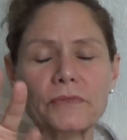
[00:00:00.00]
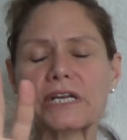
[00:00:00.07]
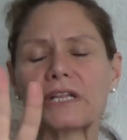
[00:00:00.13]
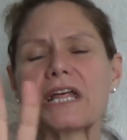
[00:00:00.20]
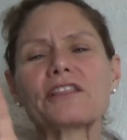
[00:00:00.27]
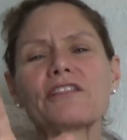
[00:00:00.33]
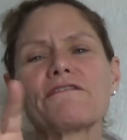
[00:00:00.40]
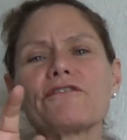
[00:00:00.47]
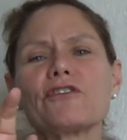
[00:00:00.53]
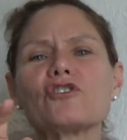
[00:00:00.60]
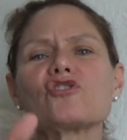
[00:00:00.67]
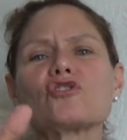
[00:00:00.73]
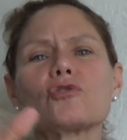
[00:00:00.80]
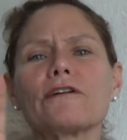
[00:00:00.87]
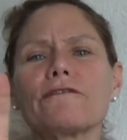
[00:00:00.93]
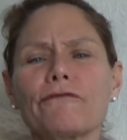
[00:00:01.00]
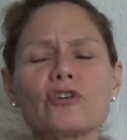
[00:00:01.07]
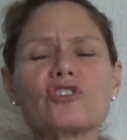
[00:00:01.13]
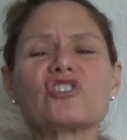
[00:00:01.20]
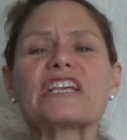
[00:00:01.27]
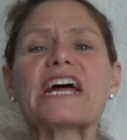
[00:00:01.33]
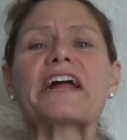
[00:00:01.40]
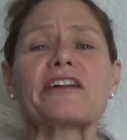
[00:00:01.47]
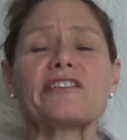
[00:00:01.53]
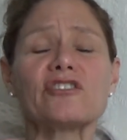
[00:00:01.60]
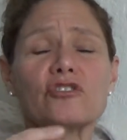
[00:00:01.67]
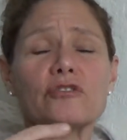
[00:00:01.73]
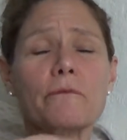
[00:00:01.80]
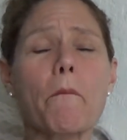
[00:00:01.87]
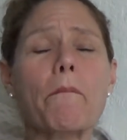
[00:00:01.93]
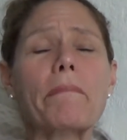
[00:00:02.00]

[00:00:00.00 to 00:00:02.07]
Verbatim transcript: Like the first three or four seconds,